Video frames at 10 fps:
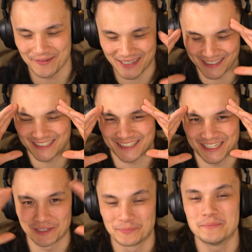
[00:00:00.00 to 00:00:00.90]
mean, it's just
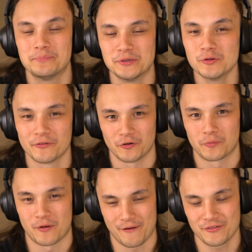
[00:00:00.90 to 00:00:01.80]
gonna be beautiful,
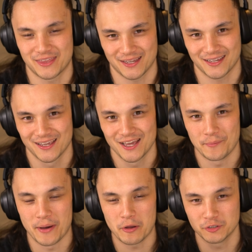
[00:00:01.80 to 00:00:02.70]
bro. Everything
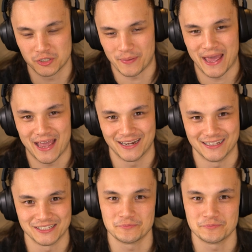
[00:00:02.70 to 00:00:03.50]
about Japan is